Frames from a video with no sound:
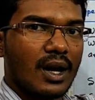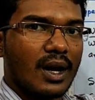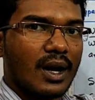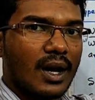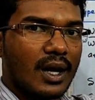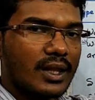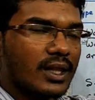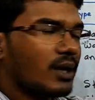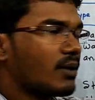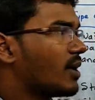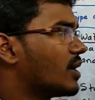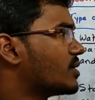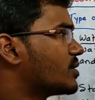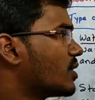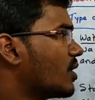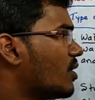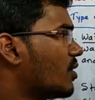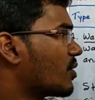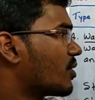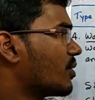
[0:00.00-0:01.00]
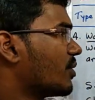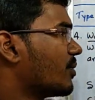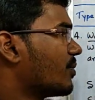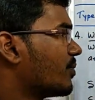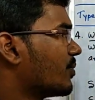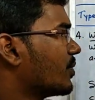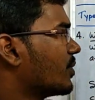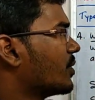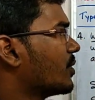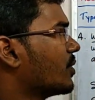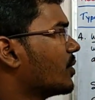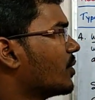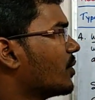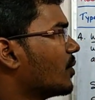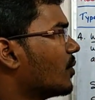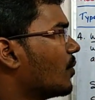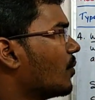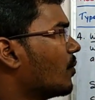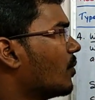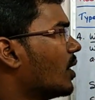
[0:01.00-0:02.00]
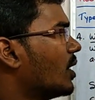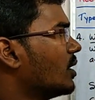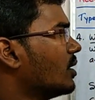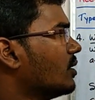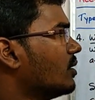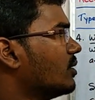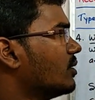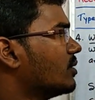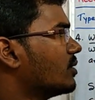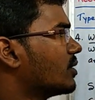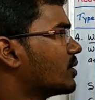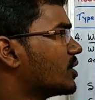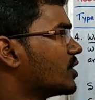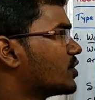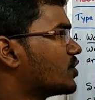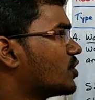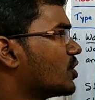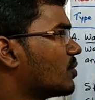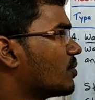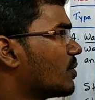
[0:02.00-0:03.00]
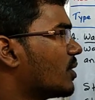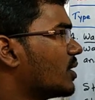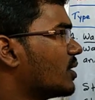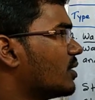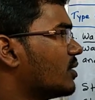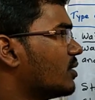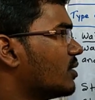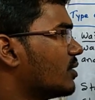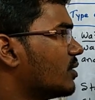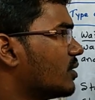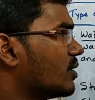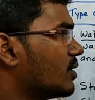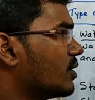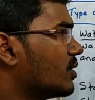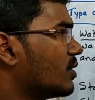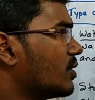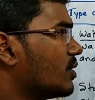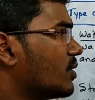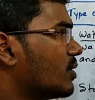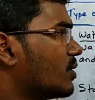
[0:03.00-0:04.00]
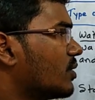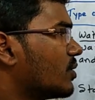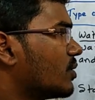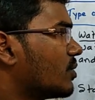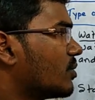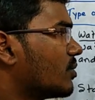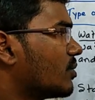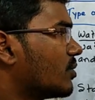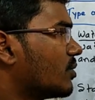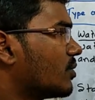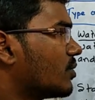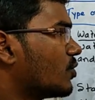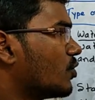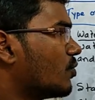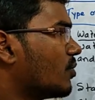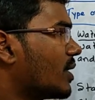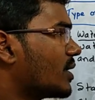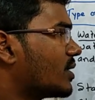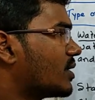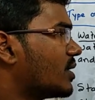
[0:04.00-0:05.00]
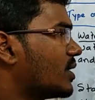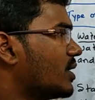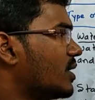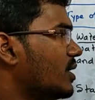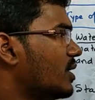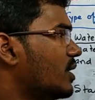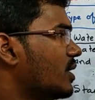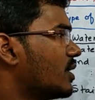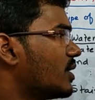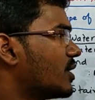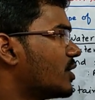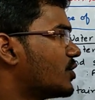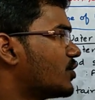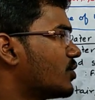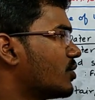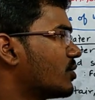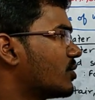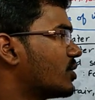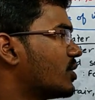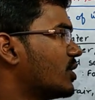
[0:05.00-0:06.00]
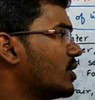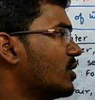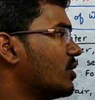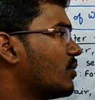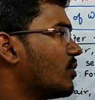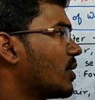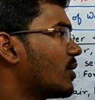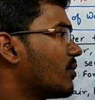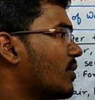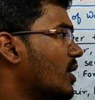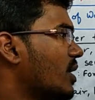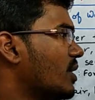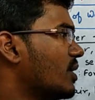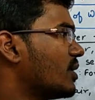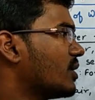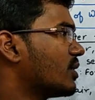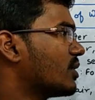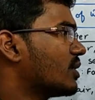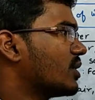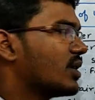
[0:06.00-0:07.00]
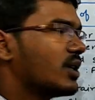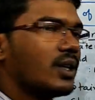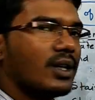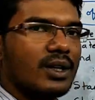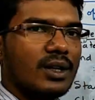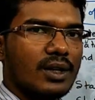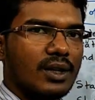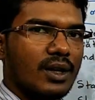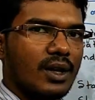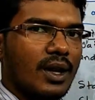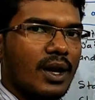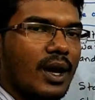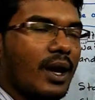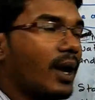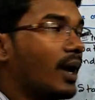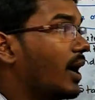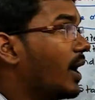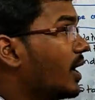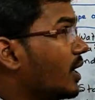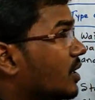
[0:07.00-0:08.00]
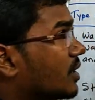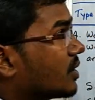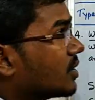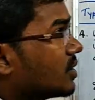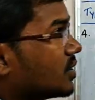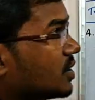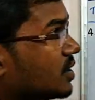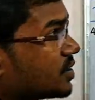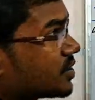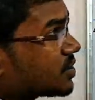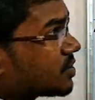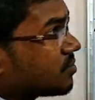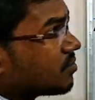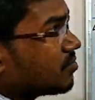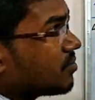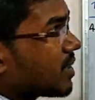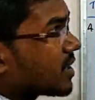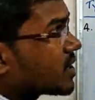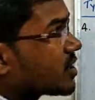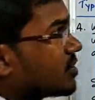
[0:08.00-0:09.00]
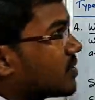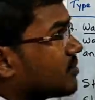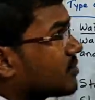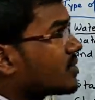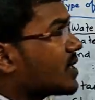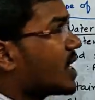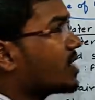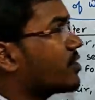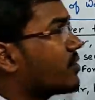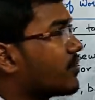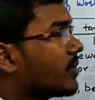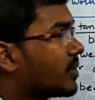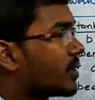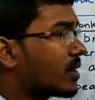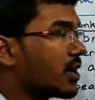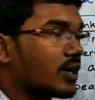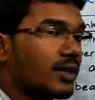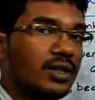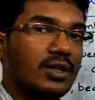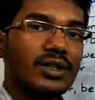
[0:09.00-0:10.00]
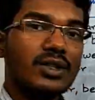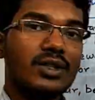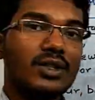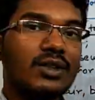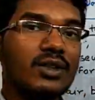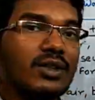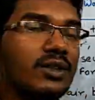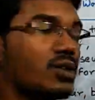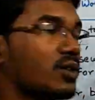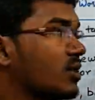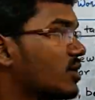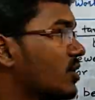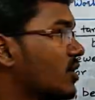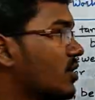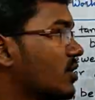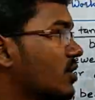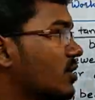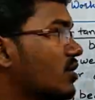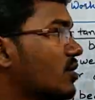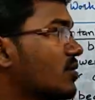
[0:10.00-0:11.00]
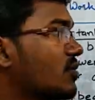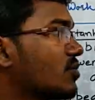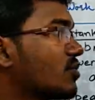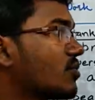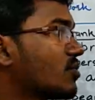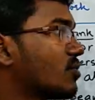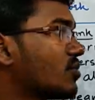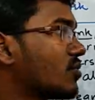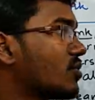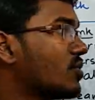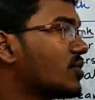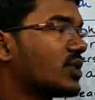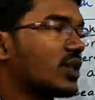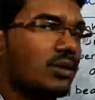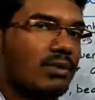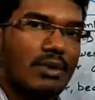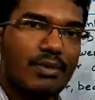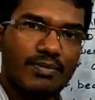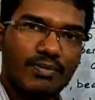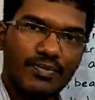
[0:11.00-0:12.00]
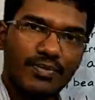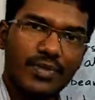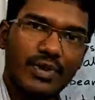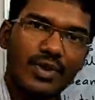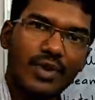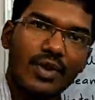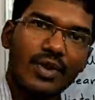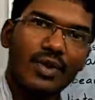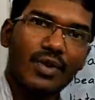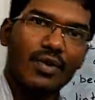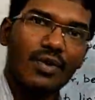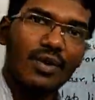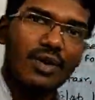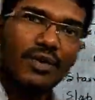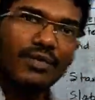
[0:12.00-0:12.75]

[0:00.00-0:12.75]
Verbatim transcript: otherwise or one ratio one two by three ratio three one by three, and its maximum size of aggregate is twenty millimeters. Okay